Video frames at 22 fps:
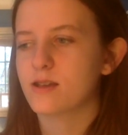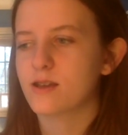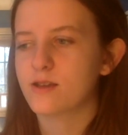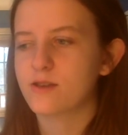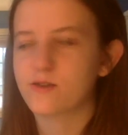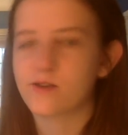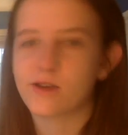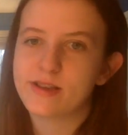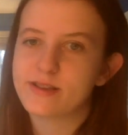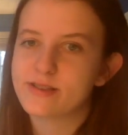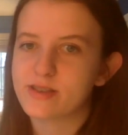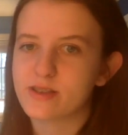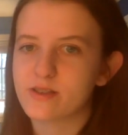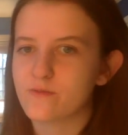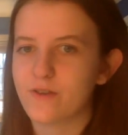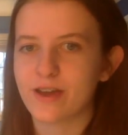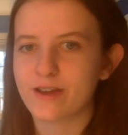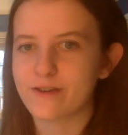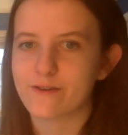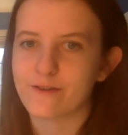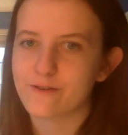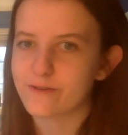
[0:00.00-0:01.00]
like, a
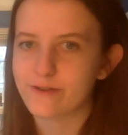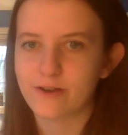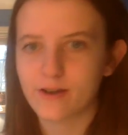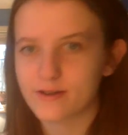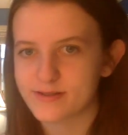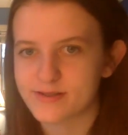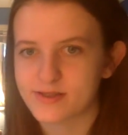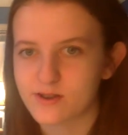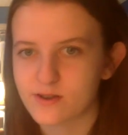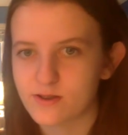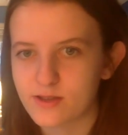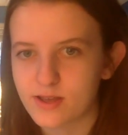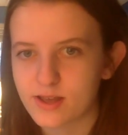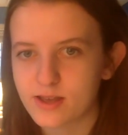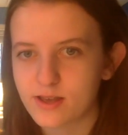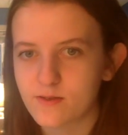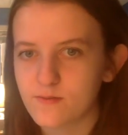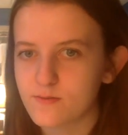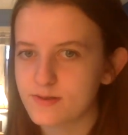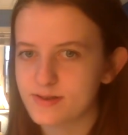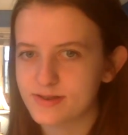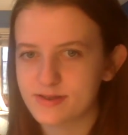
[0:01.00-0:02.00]
crazy fangirl
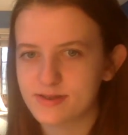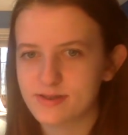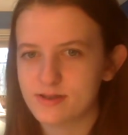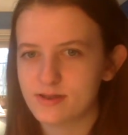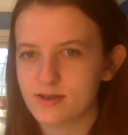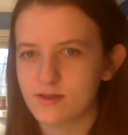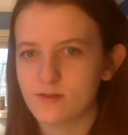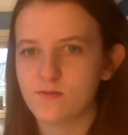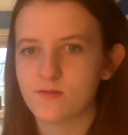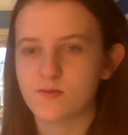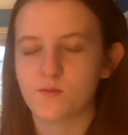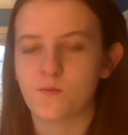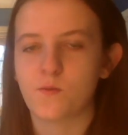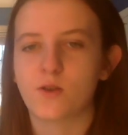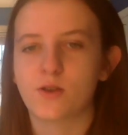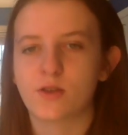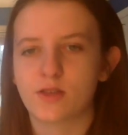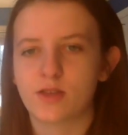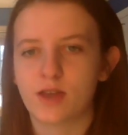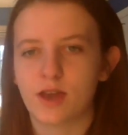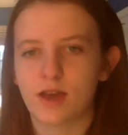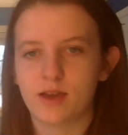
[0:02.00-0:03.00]
concert. Like, it was
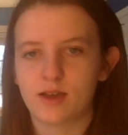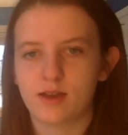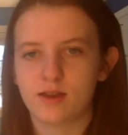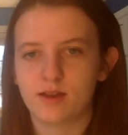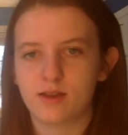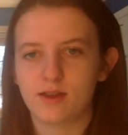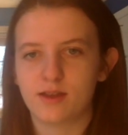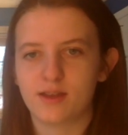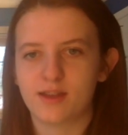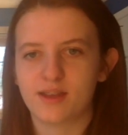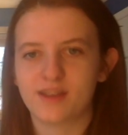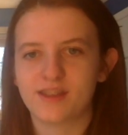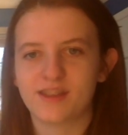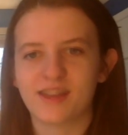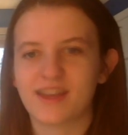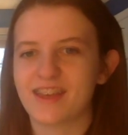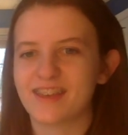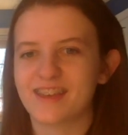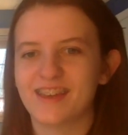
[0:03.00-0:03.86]
more than that.